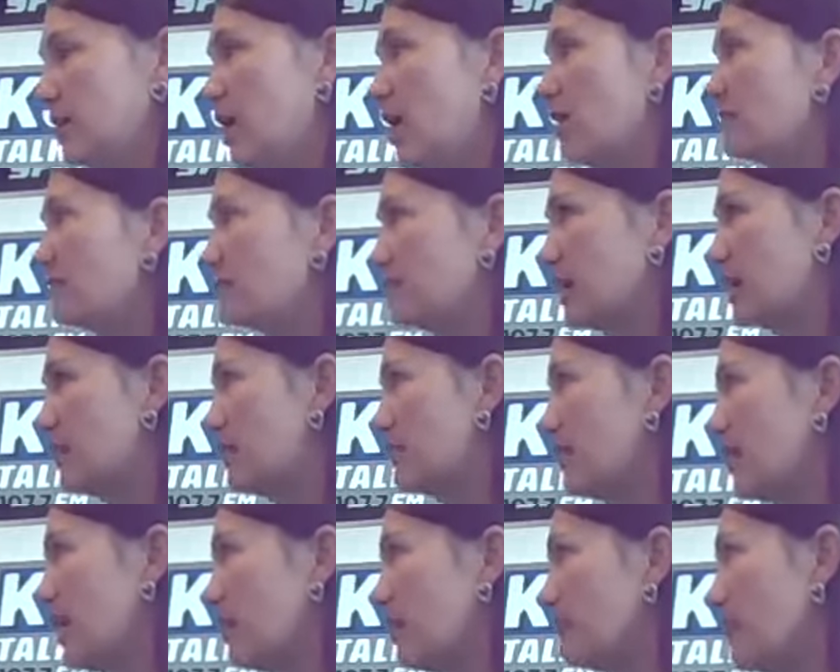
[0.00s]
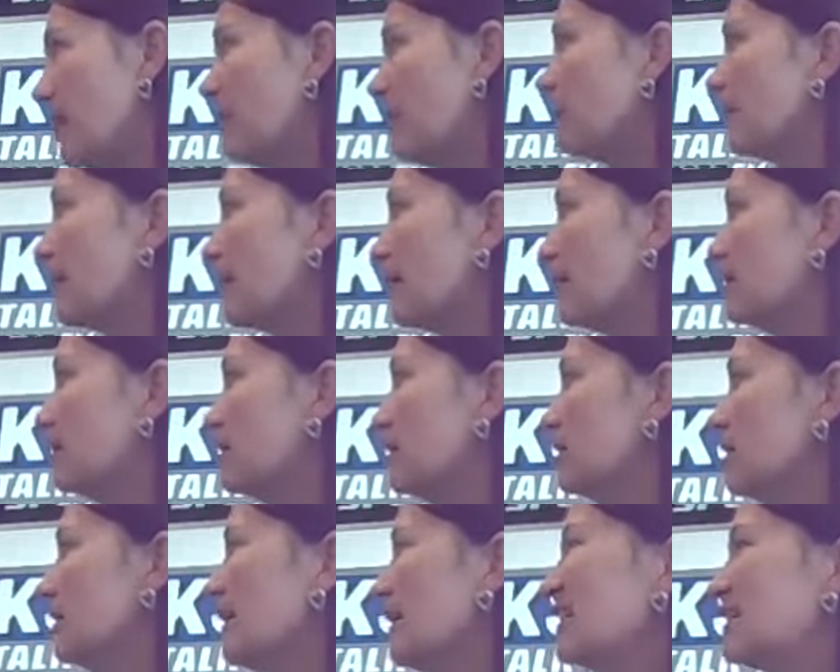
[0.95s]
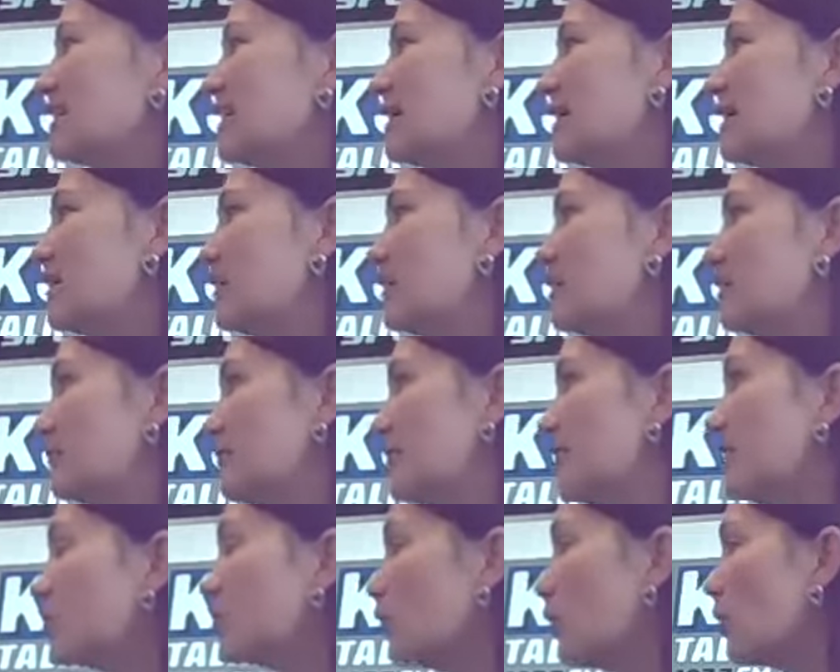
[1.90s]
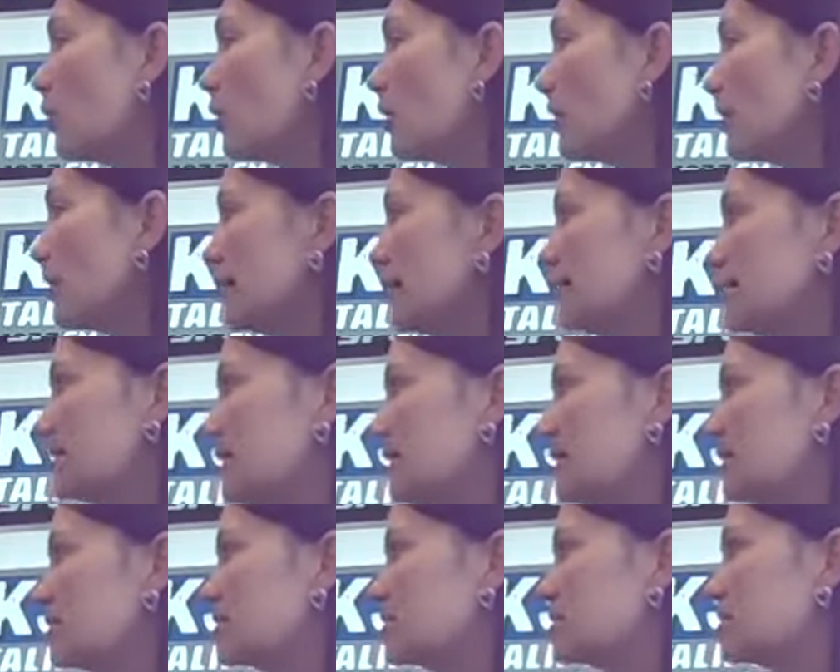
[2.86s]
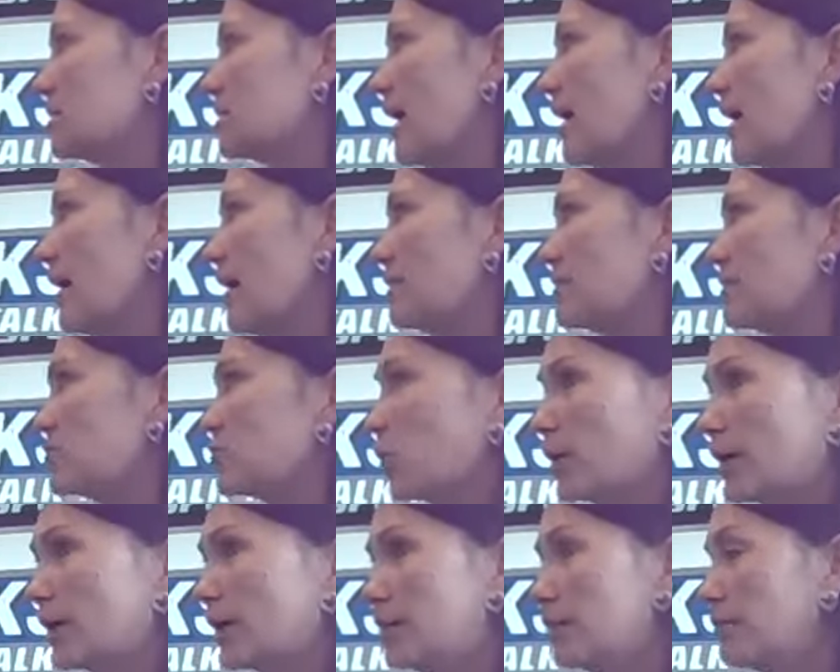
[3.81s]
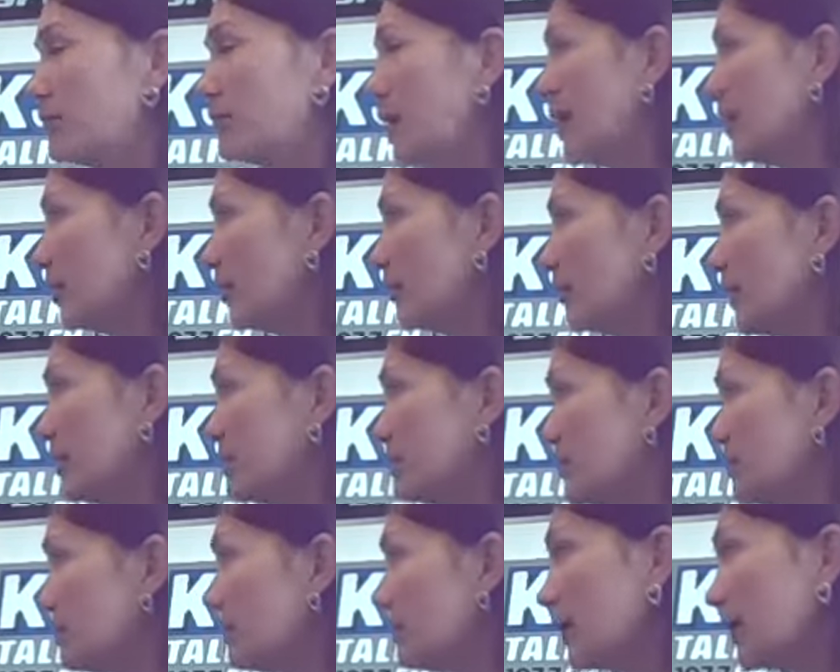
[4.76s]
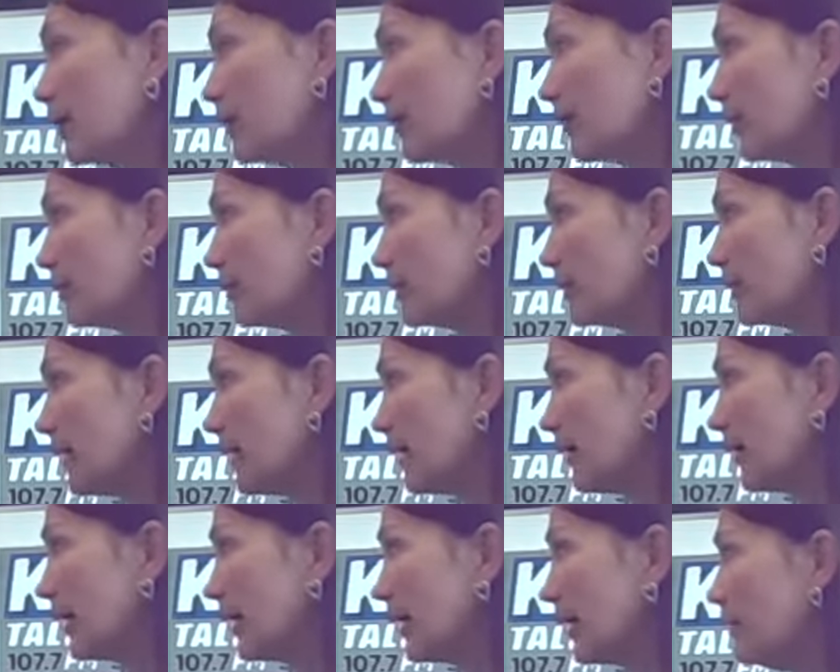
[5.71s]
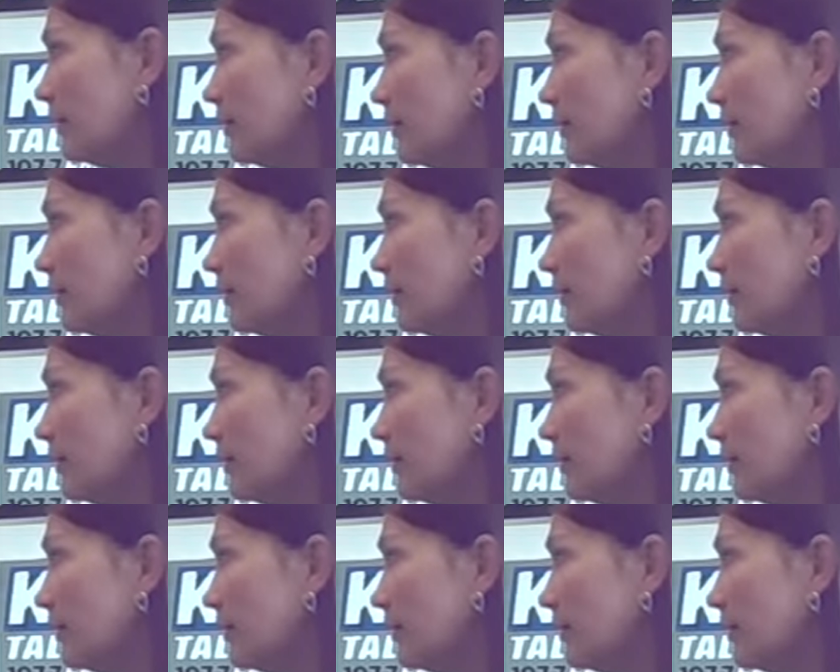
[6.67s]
offset of the alfalfa? Is it the feed corn? Is it sorghum? I know that's been being grown in the area.